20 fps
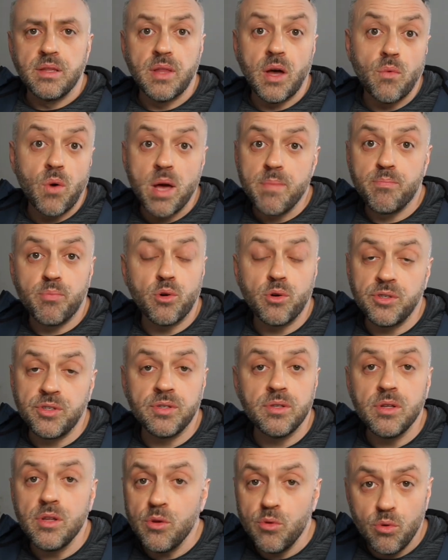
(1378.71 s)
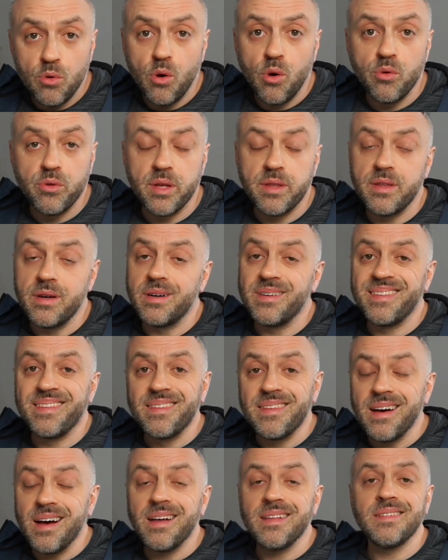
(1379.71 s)
Now, I personally know that there are
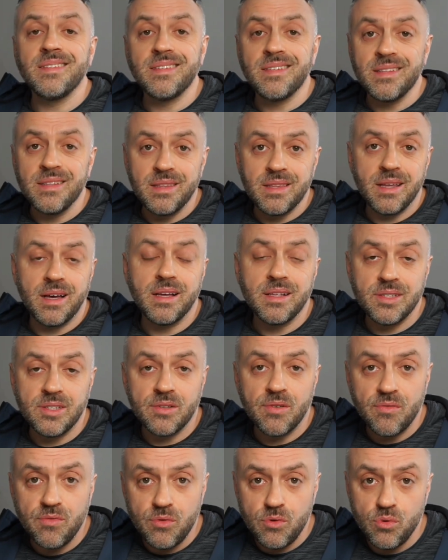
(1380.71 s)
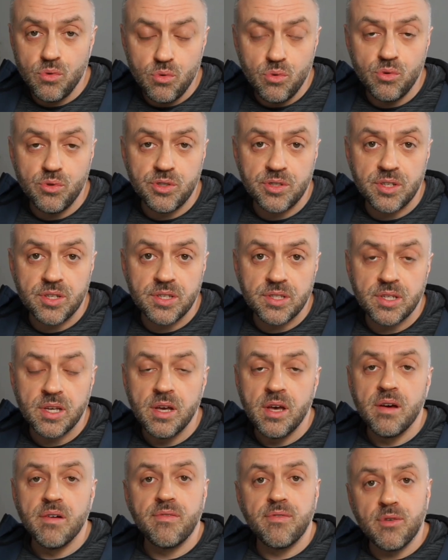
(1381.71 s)
tons and tons of uses
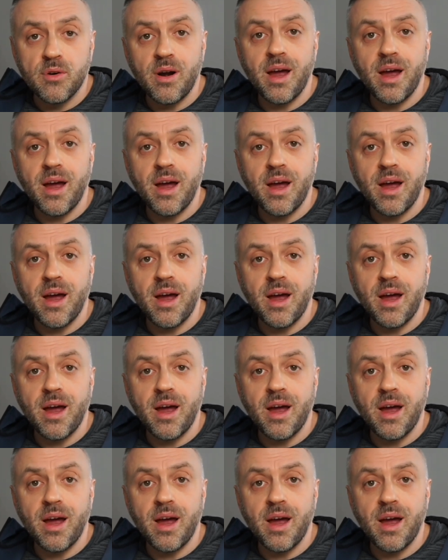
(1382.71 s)
for